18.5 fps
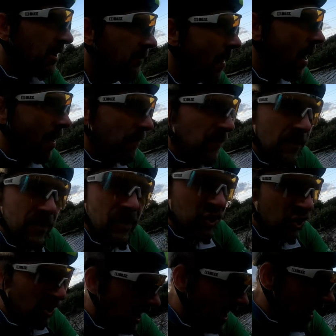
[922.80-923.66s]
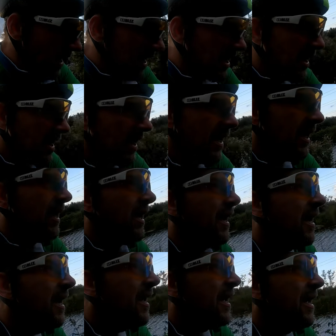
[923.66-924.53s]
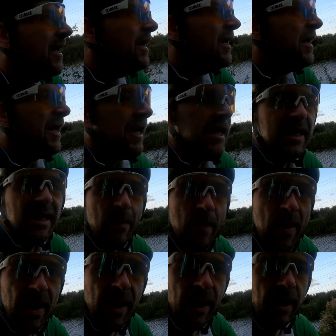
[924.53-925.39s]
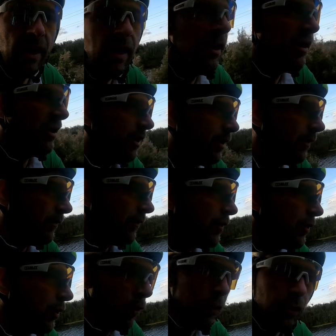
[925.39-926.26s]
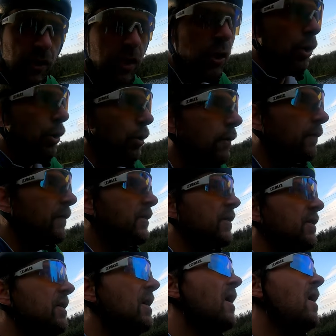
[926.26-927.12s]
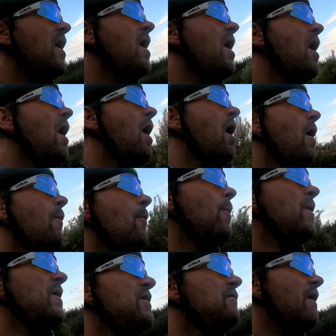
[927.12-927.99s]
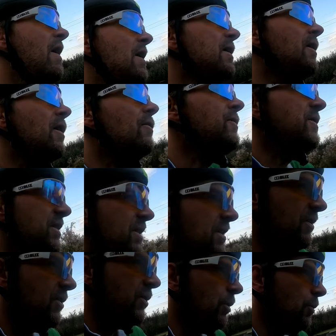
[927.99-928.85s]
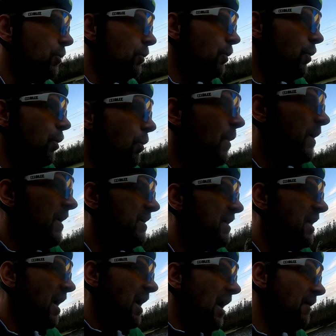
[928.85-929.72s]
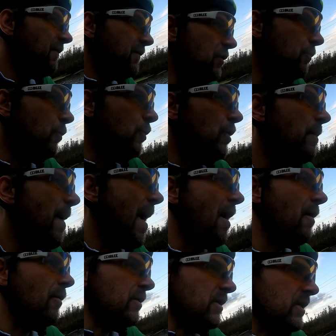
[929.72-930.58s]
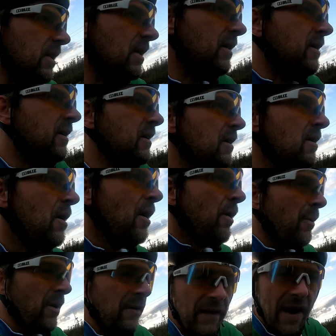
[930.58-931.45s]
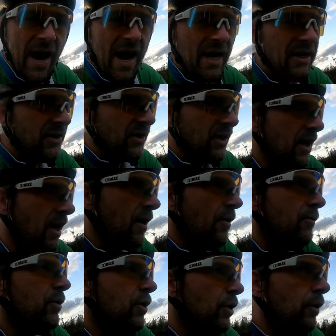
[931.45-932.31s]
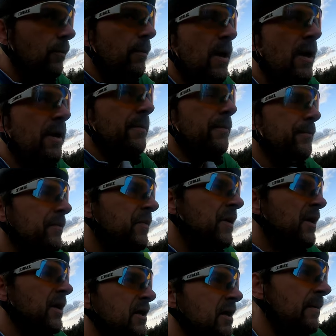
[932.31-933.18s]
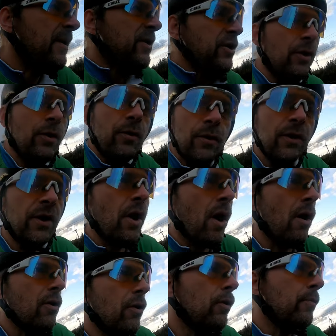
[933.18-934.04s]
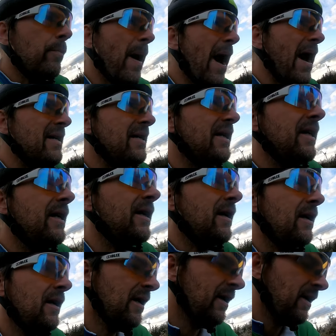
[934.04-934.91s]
apart from a gilet, is a pair of good gloves. When you're riding long distance, you always have to worry about whether your hands are going to go numb. So make sure you've got good padding.